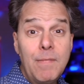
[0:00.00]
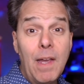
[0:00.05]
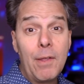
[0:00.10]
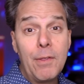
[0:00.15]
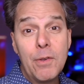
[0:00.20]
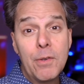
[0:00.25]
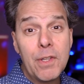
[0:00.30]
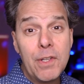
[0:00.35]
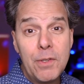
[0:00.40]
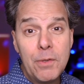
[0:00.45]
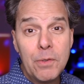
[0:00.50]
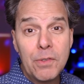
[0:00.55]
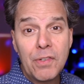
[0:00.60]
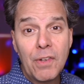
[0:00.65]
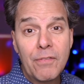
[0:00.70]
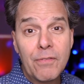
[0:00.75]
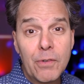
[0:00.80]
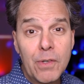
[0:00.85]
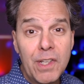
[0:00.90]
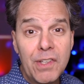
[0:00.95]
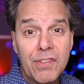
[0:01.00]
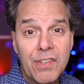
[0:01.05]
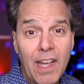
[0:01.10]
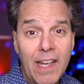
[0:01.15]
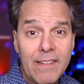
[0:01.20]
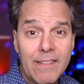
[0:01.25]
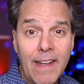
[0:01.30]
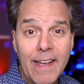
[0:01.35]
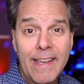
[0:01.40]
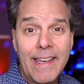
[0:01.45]
Now you can use a free
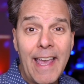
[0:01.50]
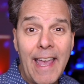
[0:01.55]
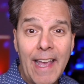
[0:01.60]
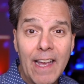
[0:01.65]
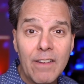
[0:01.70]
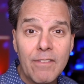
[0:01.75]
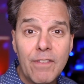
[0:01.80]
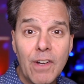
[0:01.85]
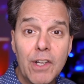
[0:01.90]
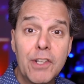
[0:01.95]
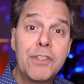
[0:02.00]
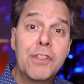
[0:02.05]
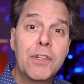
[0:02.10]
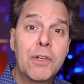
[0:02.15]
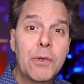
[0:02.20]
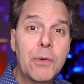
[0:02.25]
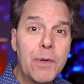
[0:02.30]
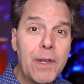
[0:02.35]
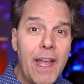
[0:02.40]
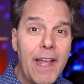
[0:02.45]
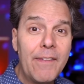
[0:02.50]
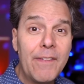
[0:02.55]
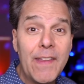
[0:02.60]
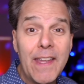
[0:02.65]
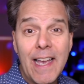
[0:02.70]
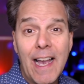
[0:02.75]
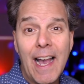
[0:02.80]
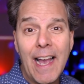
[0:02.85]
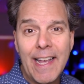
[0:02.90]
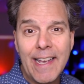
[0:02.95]
site like Canva to create
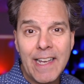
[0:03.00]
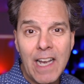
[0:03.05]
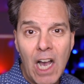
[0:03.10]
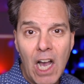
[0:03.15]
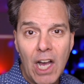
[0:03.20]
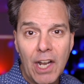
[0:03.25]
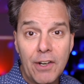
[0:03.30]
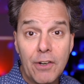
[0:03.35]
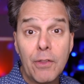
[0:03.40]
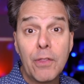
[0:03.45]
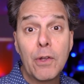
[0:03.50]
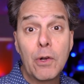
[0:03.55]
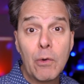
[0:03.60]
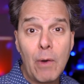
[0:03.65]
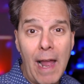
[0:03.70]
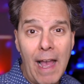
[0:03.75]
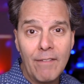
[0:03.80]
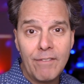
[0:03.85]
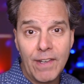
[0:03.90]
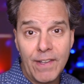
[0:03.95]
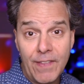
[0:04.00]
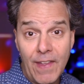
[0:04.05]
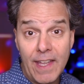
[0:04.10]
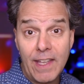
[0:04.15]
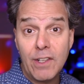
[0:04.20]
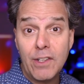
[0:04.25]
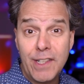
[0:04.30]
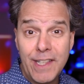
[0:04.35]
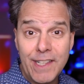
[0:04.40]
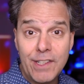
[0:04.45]
the icon or the graphic that
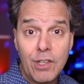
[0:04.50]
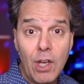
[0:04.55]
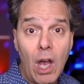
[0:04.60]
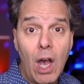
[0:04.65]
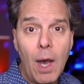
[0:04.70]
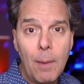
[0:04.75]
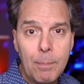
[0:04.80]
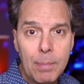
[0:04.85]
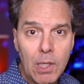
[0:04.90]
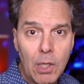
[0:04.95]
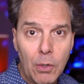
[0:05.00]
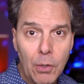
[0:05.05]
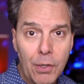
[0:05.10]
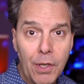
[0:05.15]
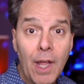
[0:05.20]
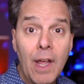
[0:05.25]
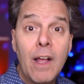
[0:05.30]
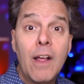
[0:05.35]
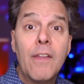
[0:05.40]
you need to upload.